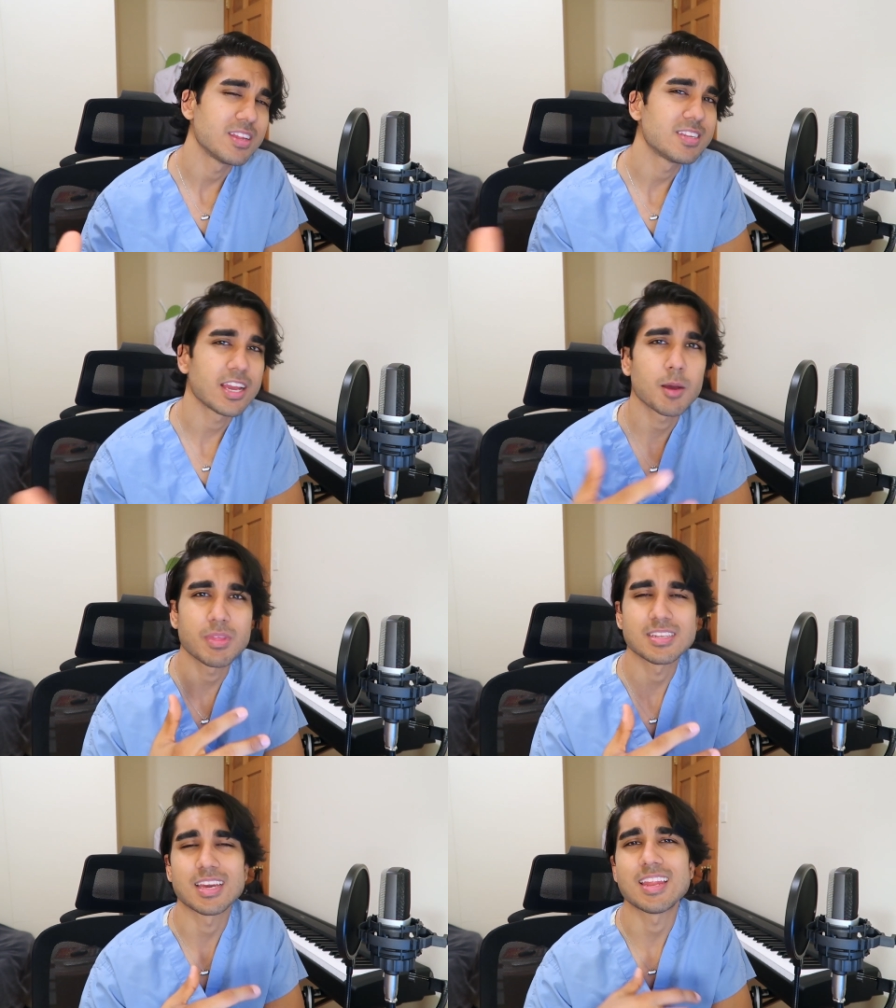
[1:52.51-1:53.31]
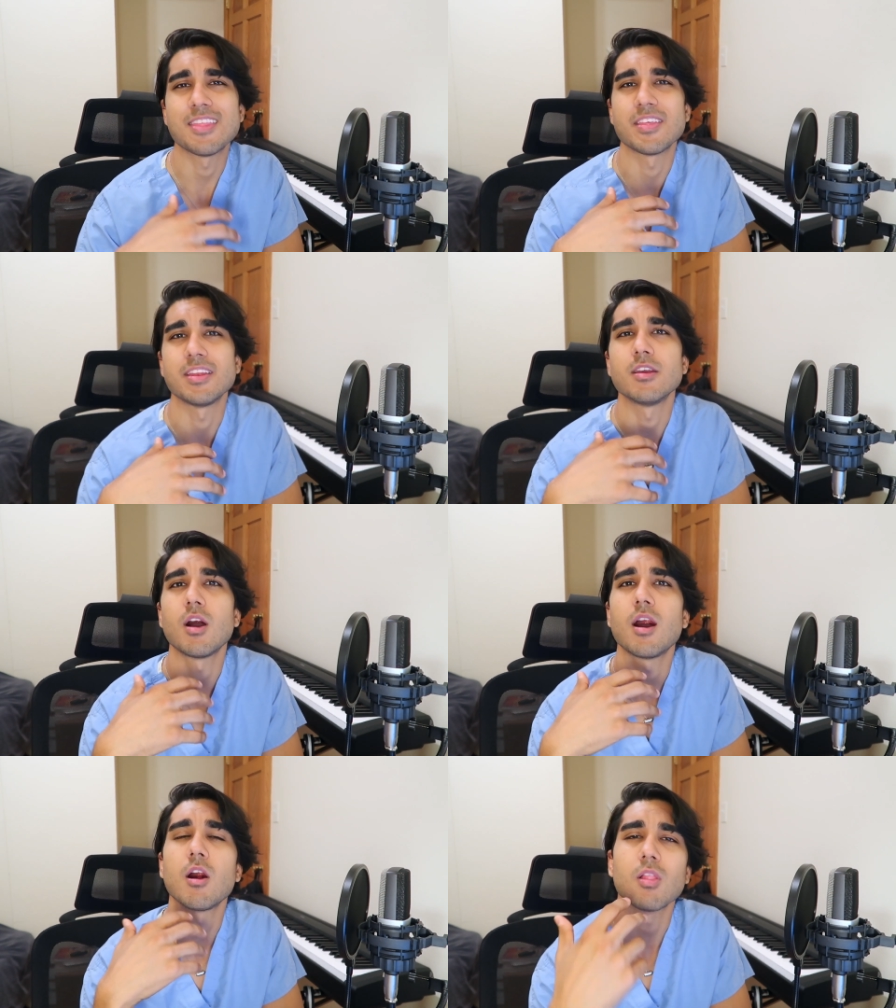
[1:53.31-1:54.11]
take up that debt, and then
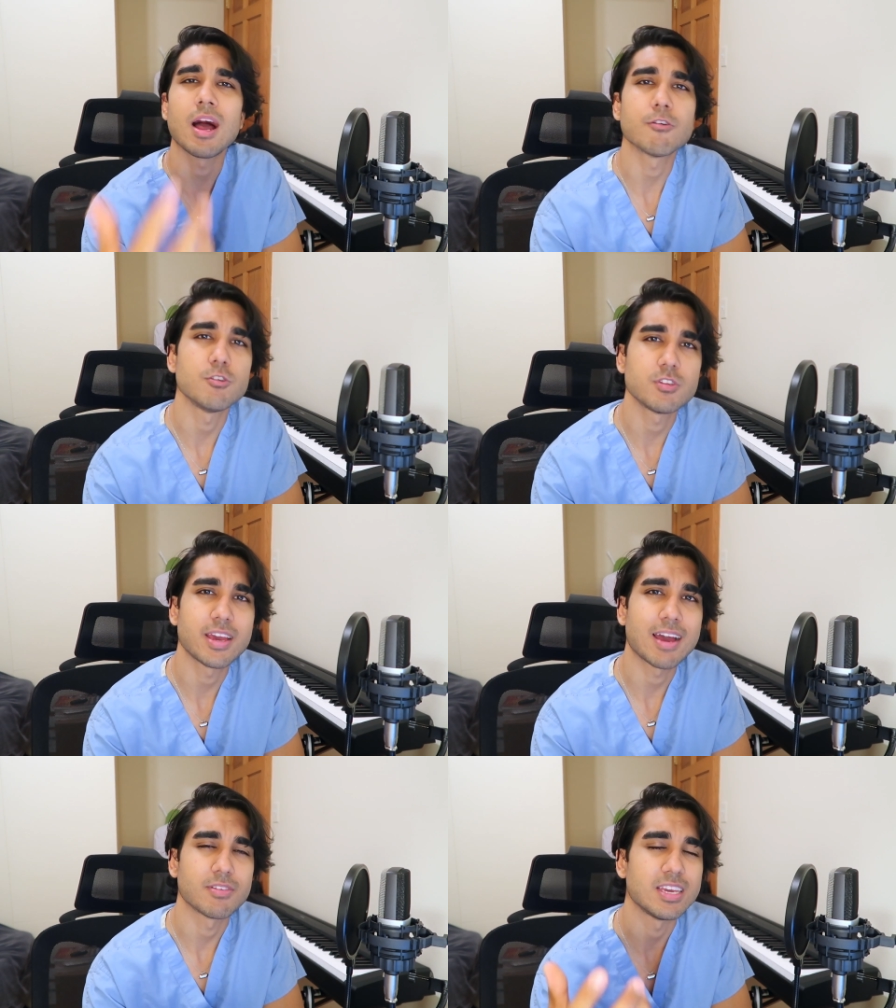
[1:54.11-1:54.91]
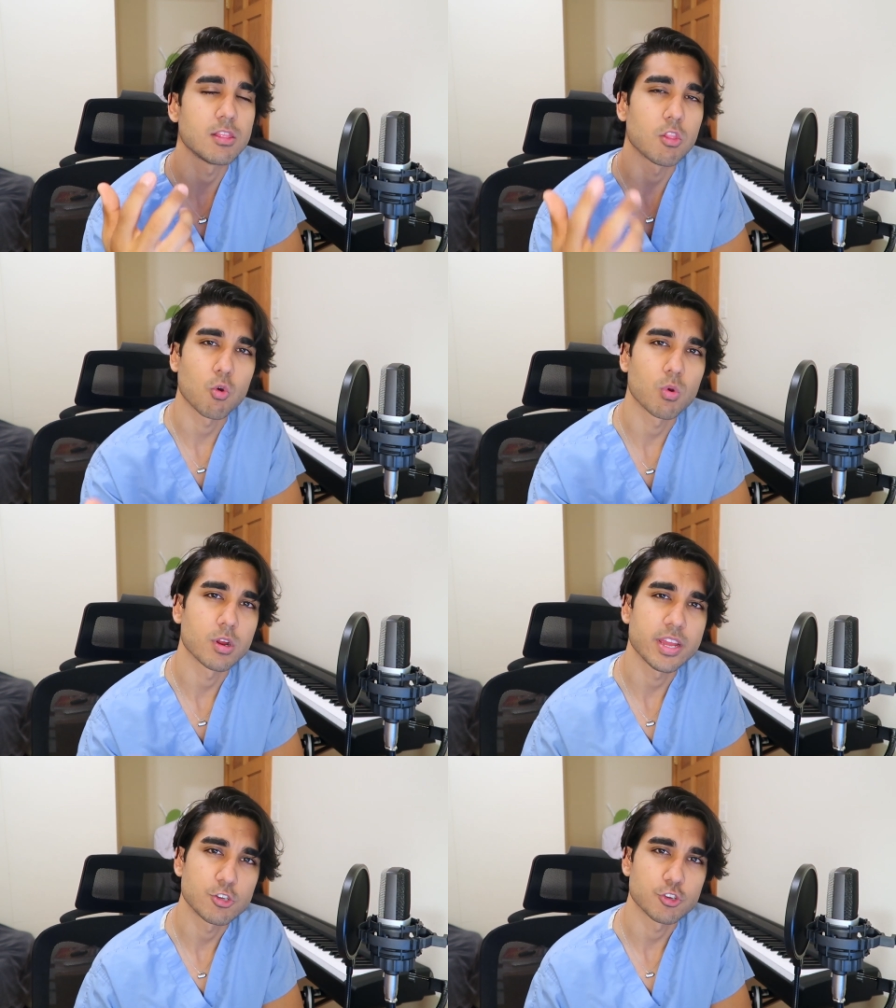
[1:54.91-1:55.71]
allow you to have a
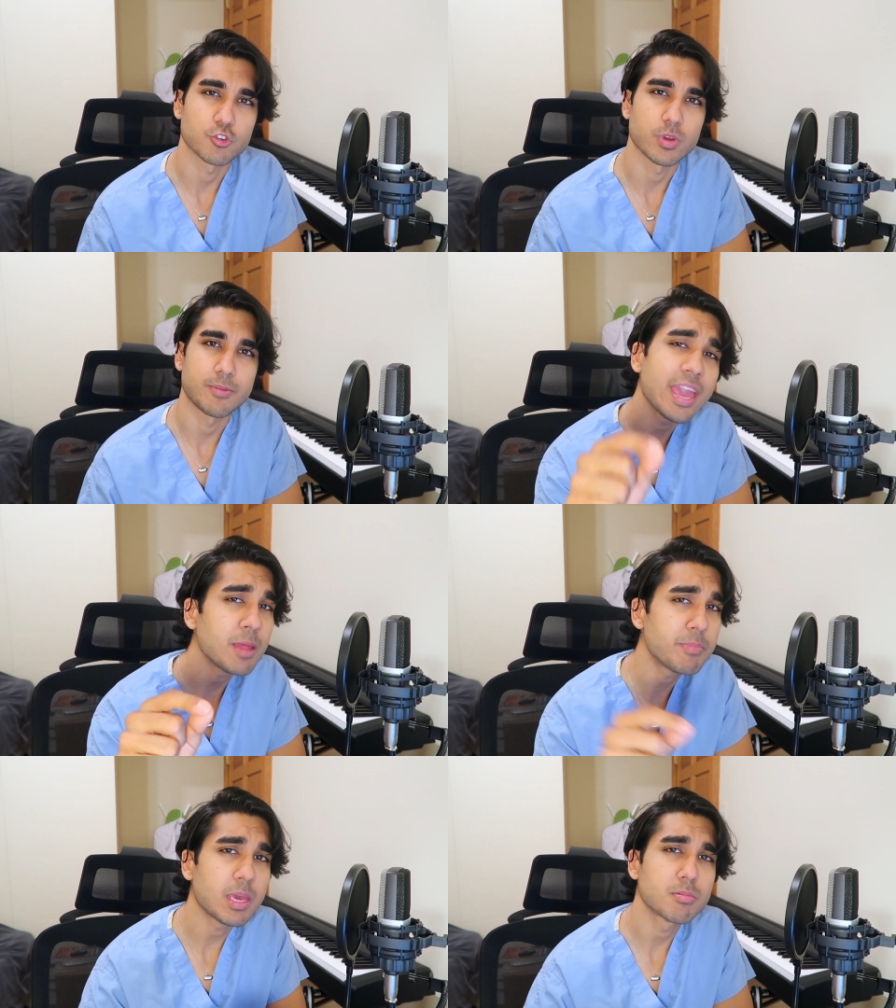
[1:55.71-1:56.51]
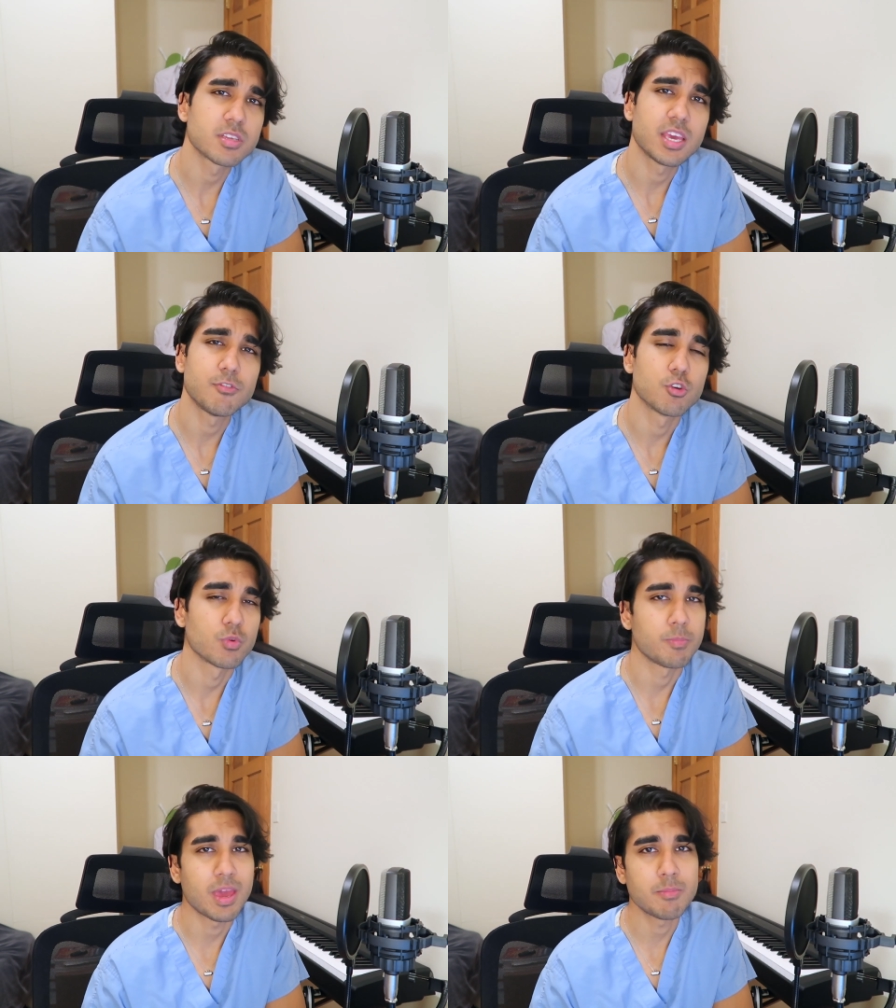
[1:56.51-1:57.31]
lower interest rate and be able to give you a
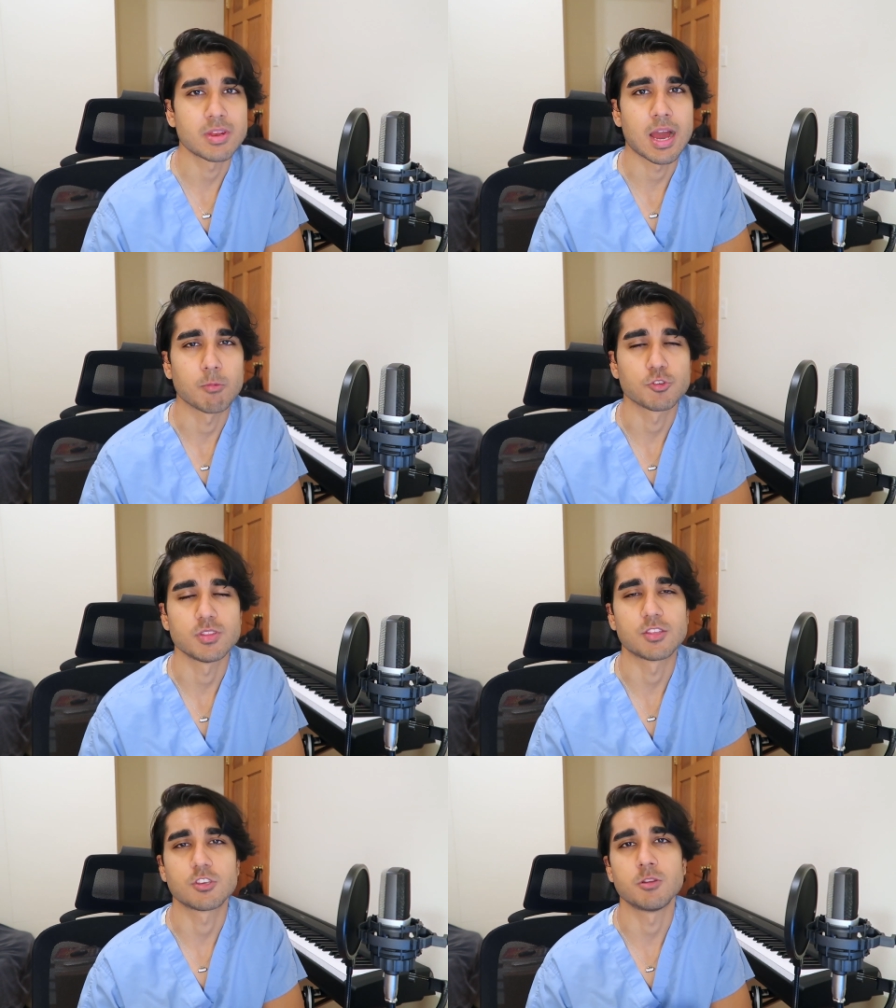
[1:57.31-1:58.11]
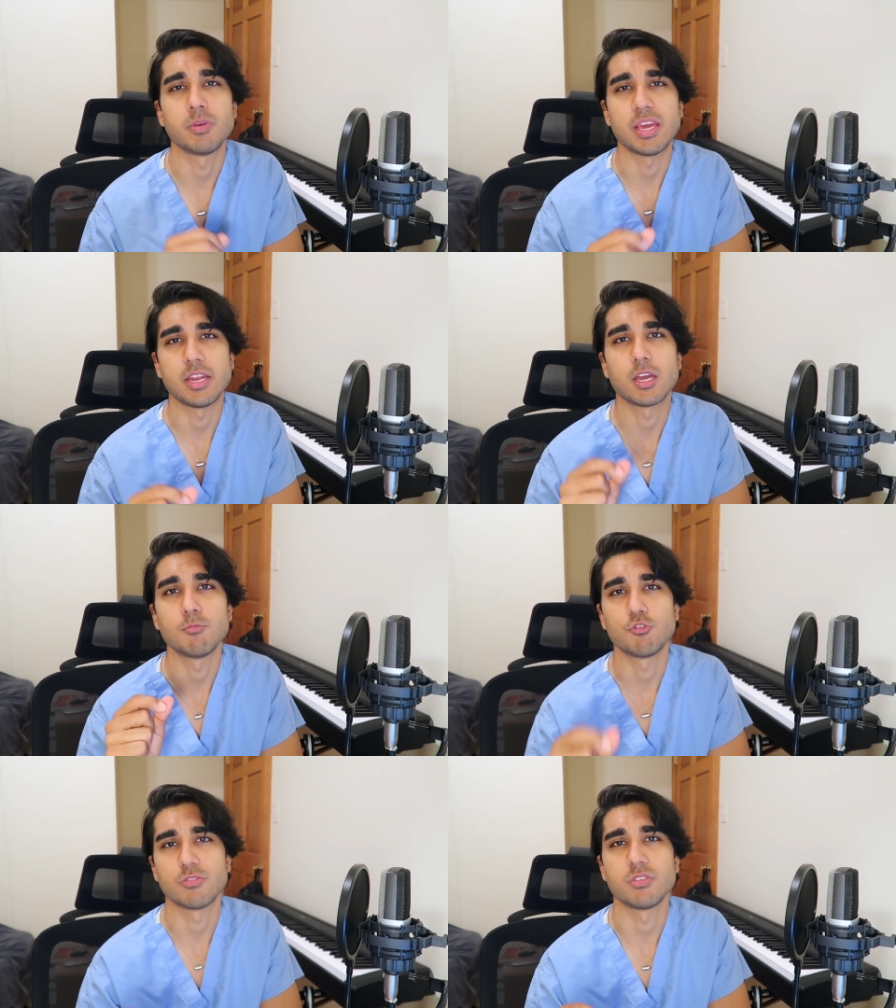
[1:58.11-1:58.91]
repayment option that's going to be
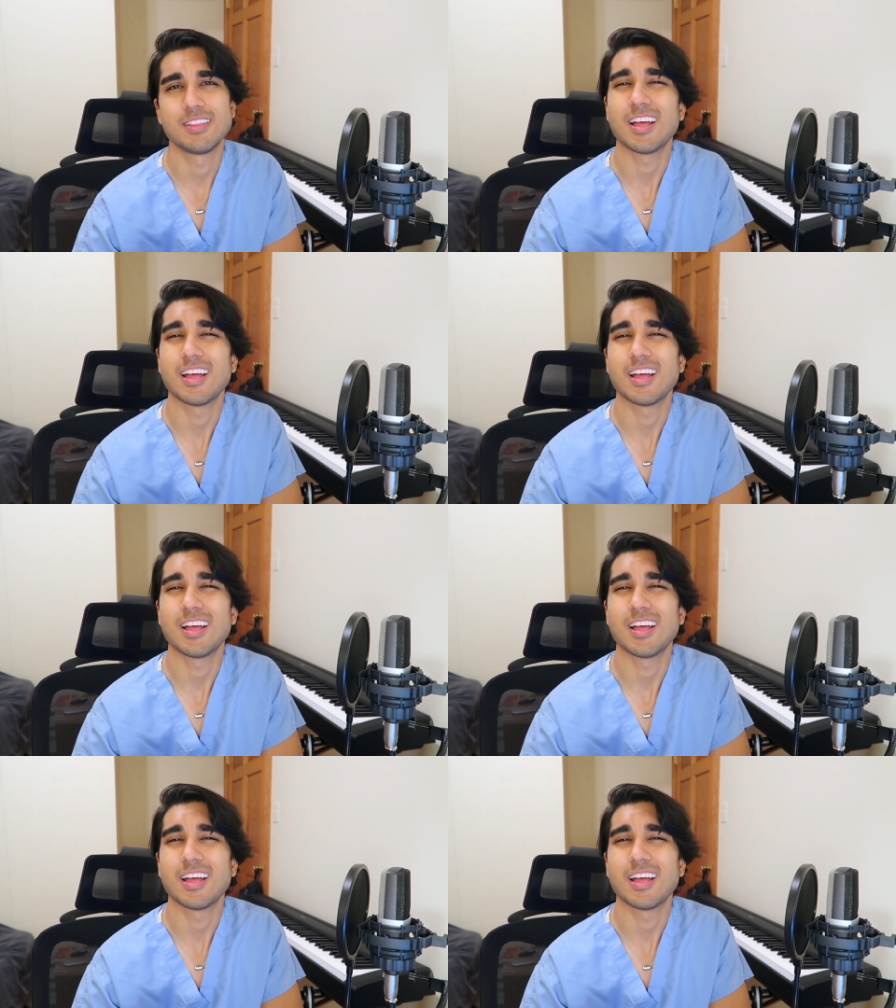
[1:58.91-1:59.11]
income driven.